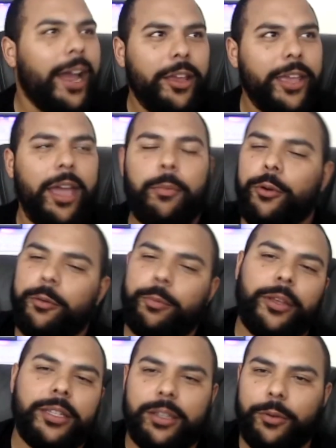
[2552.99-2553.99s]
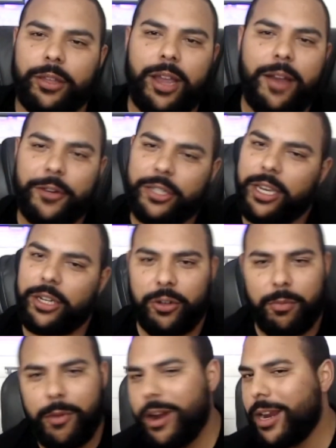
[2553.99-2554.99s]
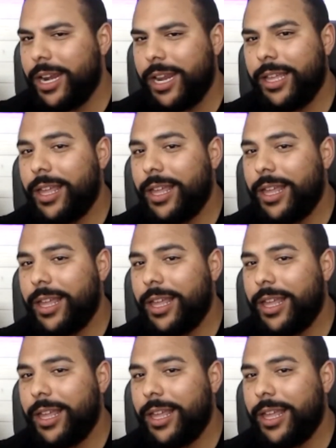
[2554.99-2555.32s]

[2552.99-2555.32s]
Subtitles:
You can't replace it with conversational marketing.